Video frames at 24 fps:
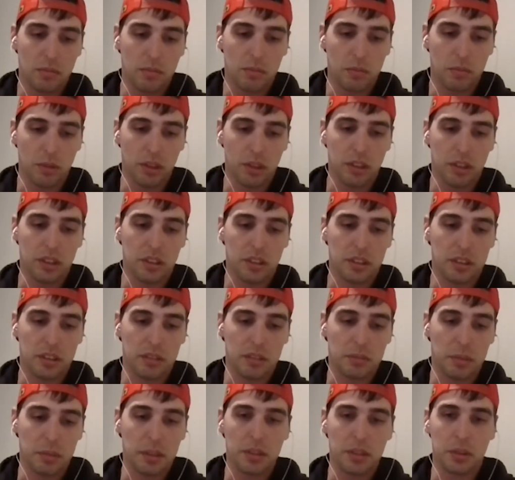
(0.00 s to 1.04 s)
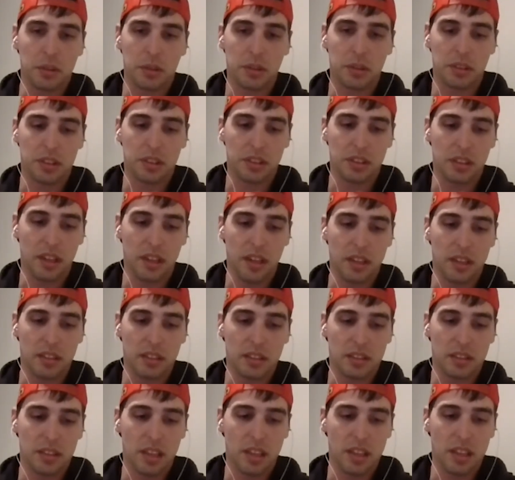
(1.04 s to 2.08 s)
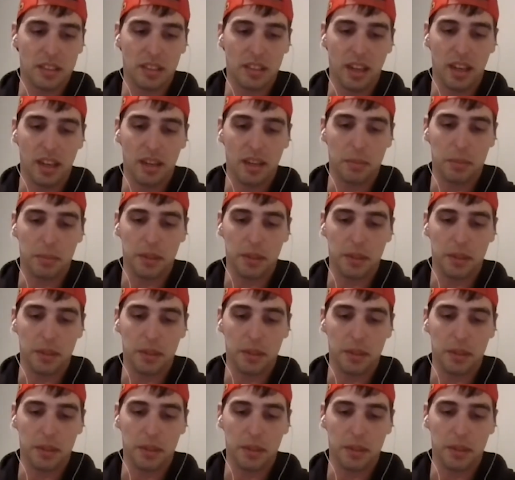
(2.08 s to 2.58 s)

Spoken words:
workers and mentors and things like that.